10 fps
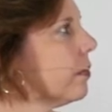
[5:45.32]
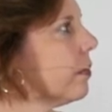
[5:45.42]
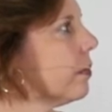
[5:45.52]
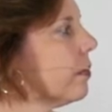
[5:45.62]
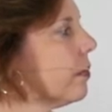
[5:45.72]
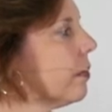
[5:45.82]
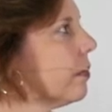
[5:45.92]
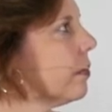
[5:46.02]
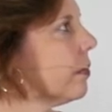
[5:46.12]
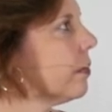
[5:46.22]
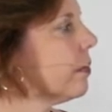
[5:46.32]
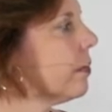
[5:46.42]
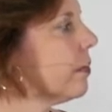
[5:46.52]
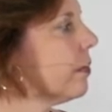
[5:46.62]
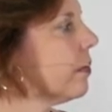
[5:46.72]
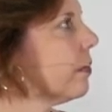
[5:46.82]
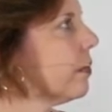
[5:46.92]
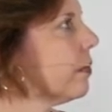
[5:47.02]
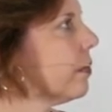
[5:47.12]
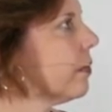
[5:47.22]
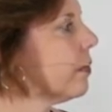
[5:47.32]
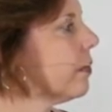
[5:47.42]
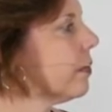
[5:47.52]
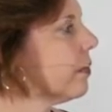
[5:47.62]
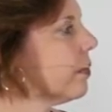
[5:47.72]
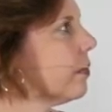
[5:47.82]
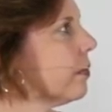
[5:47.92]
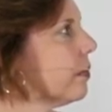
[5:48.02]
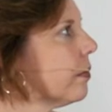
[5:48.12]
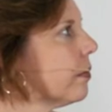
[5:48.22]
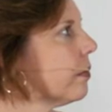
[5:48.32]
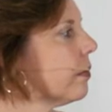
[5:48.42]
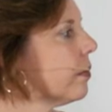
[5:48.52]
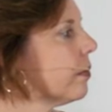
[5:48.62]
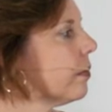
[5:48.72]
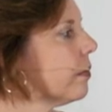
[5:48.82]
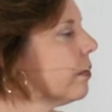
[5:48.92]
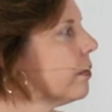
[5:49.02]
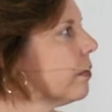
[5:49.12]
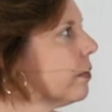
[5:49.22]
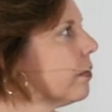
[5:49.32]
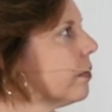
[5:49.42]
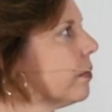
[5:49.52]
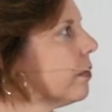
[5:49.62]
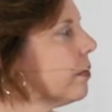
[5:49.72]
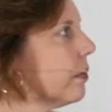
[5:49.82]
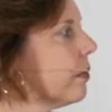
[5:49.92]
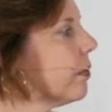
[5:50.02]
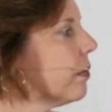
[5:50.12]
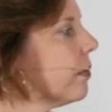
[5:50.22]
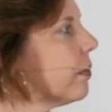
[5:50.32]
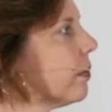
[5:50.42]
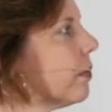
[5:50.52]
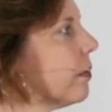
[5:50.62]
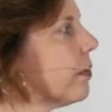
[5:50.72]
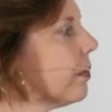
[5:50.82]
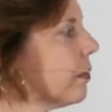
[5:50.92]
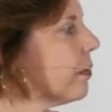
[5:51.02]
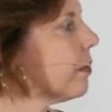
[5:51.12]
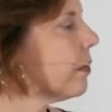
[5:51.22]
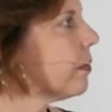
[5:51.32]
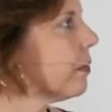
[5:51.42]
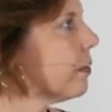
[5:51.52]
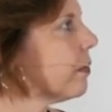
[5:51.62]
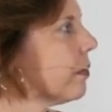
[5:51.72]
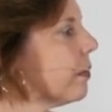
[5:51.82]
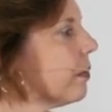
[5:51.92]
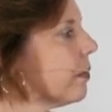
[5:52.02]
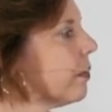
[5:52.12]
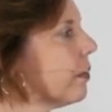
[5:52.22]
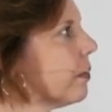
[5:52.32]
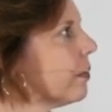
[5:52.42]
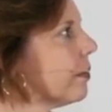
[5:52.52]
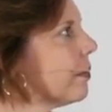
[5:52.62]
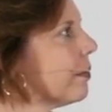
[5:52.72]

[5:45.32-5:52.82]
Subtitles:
This person isn't speaking.